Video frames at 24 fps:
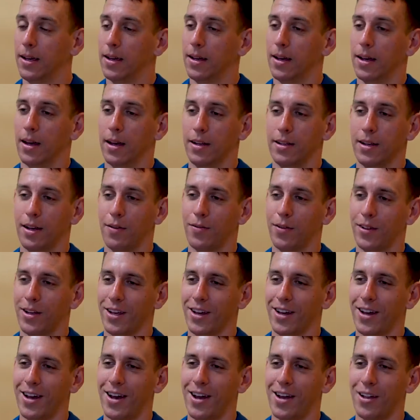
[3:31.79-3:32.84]

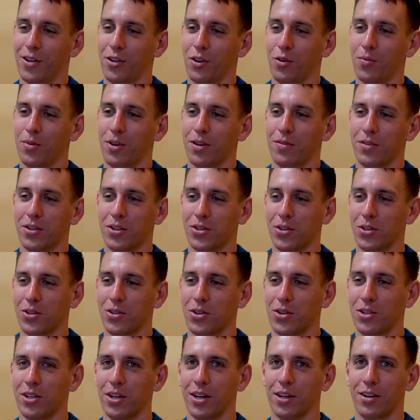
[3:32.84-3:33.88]
Definitely a little bit of a soul
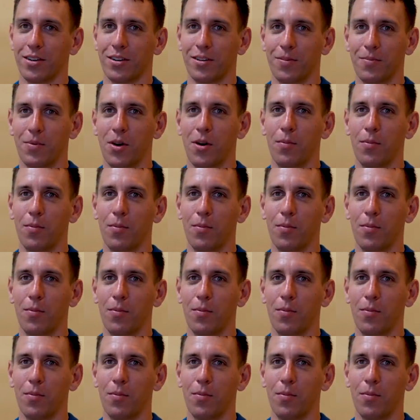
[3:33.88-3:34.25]
searching.